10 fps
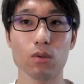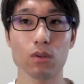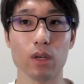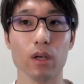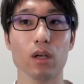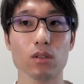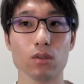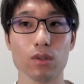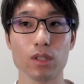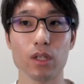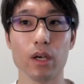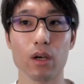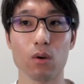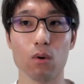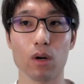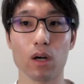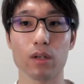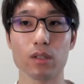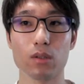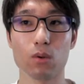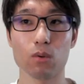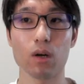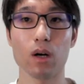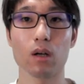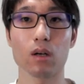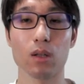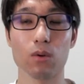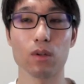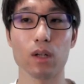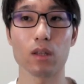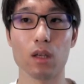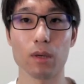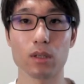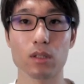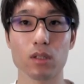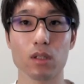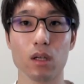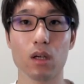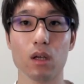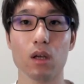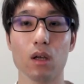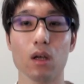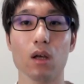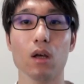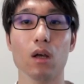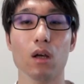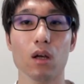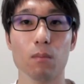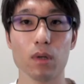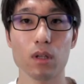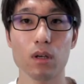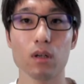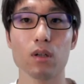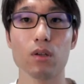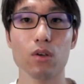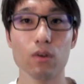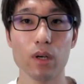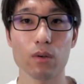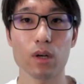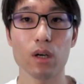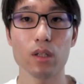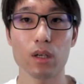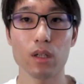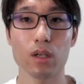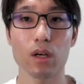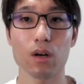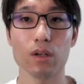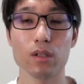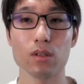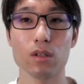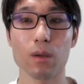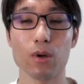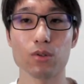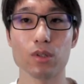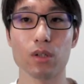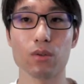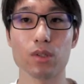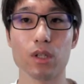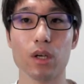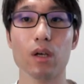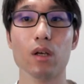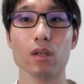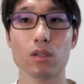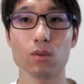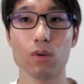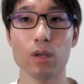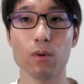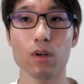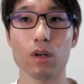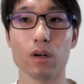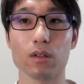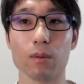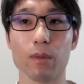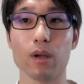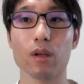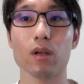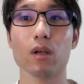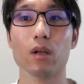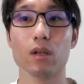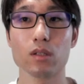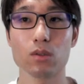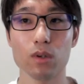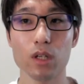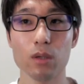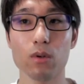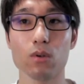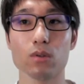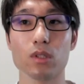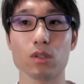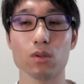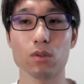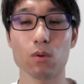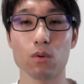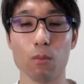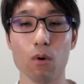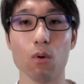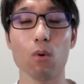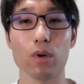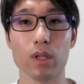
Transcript: you can check the changes immediately by saving them in the editor. In addition, we often implement Storybook because Storybook is a simple way to check the UI.